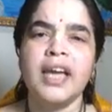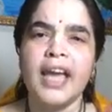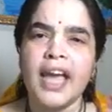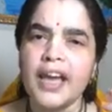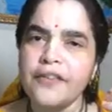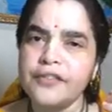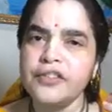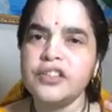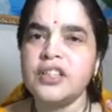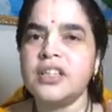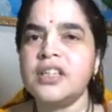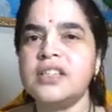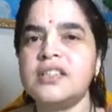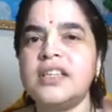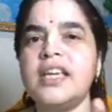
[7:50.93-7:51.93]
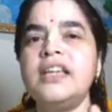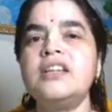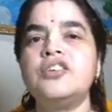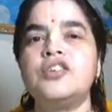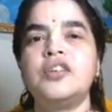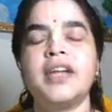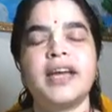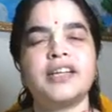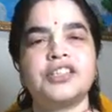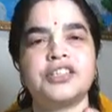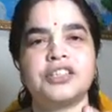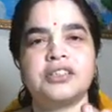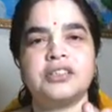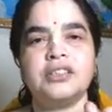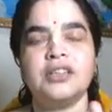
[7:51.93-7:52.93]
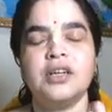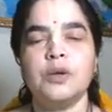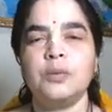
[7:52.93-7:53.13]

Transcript: Everything is in connection.